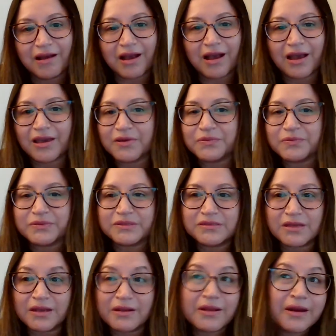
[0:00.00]
I was,
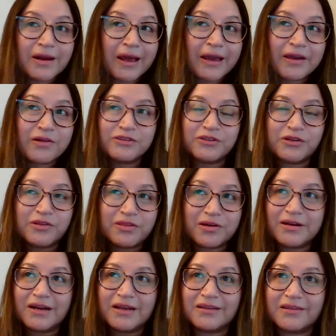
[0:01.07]
and then I also
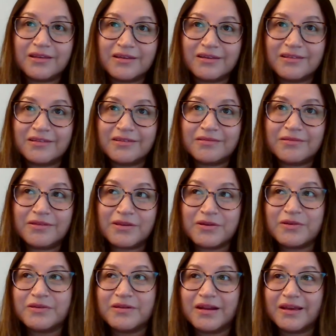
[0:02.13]
thought like
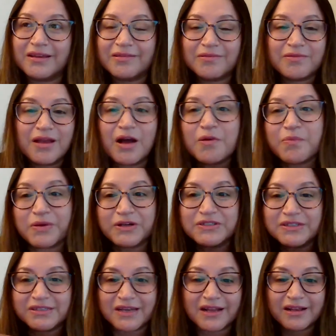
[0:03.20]
like how
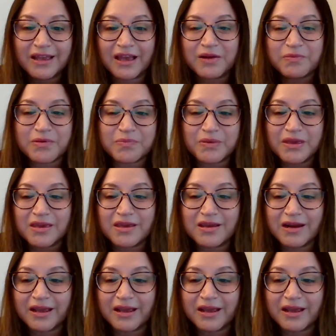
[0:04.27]
versatile can we be?